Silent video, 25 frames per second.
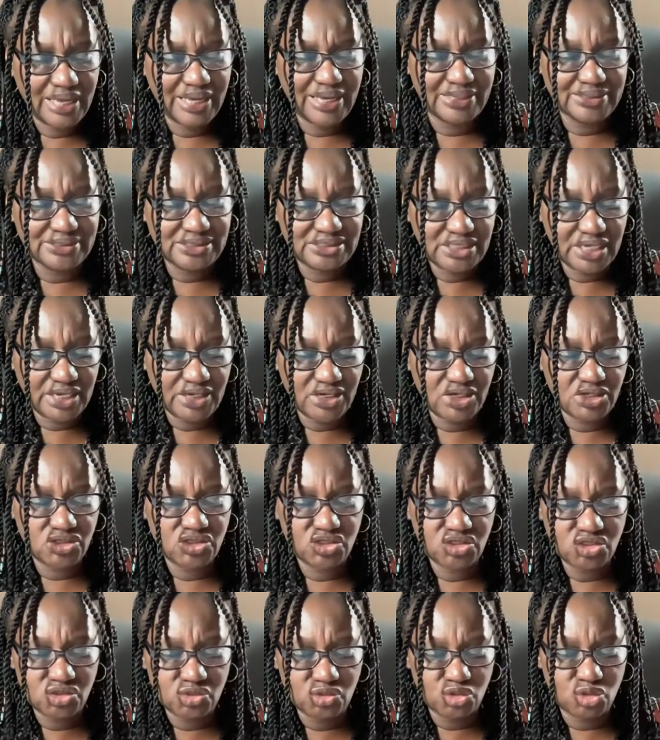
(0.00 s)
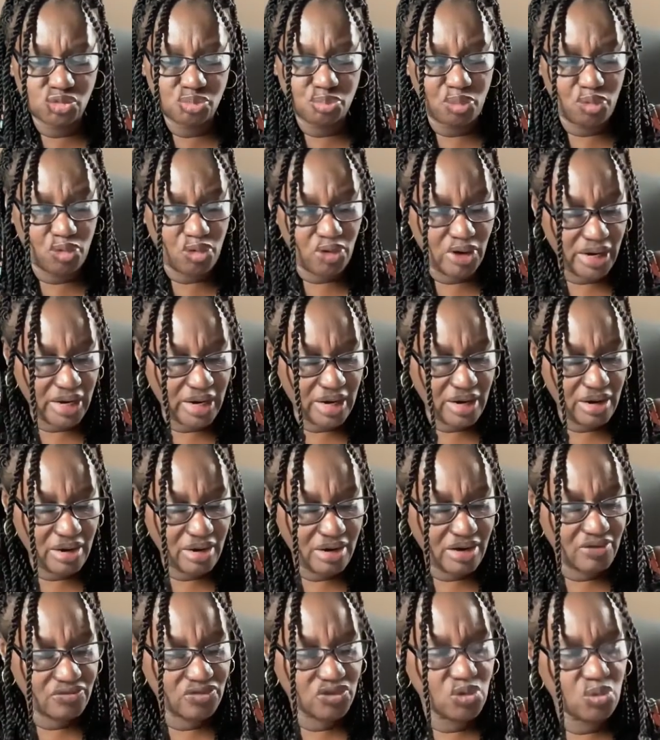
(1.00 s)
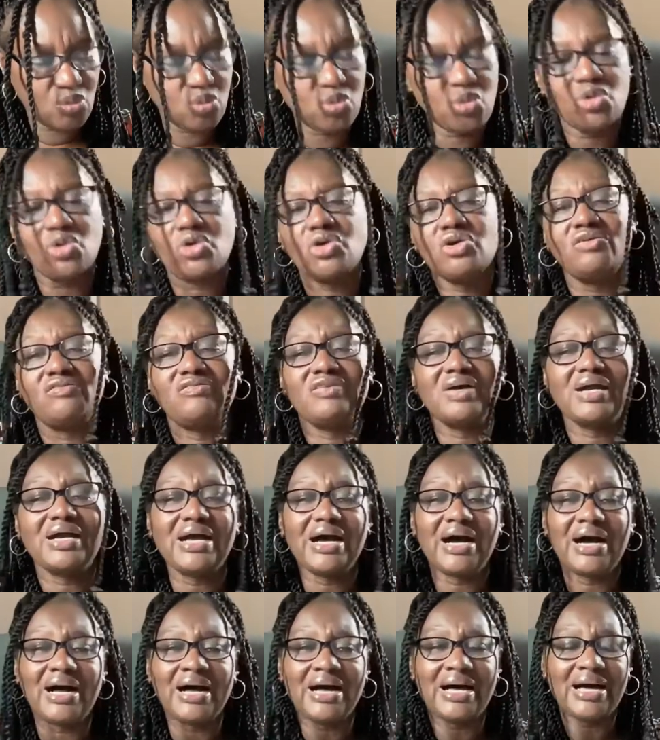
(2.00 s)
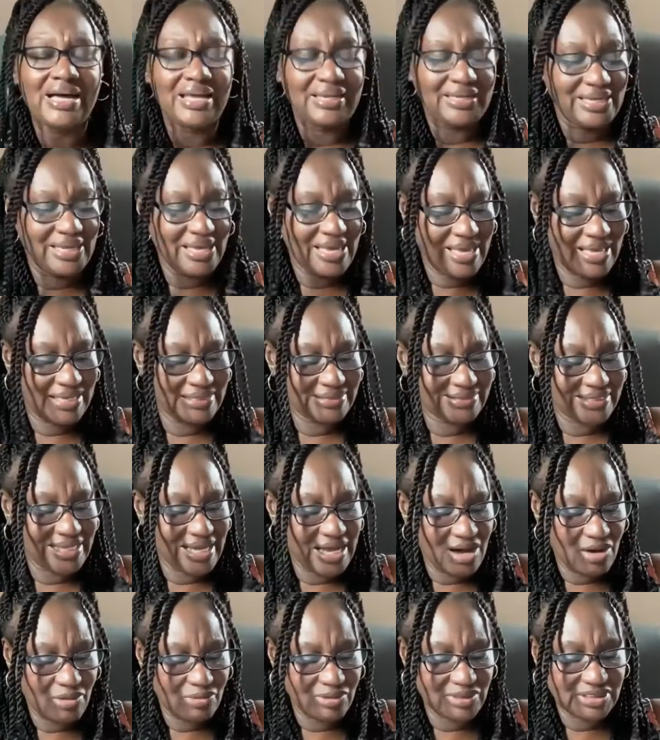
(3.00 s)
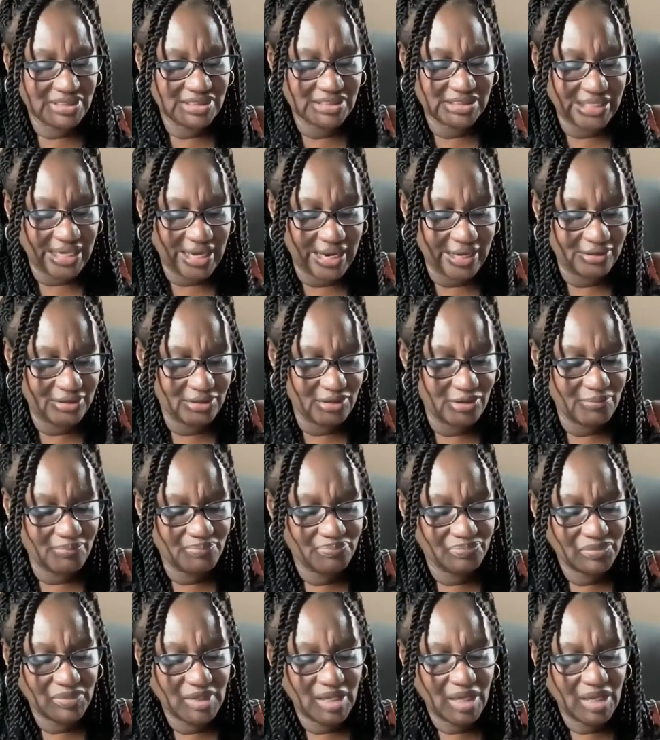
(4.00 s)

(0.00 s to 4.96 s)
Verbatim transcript: Continue to use prayer and the word of God as our standard.